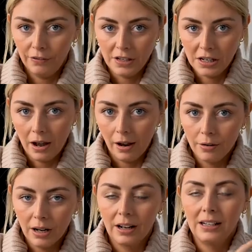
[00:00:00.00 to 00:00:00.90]
video
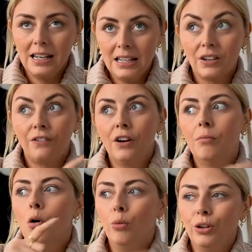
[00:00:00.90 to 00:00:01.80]
and I need to
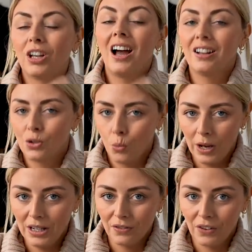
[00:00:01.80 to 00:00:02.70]
film all the
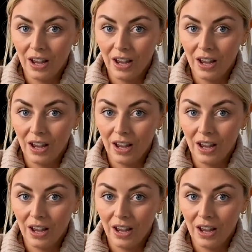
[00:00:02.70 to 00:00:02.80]
cutaways for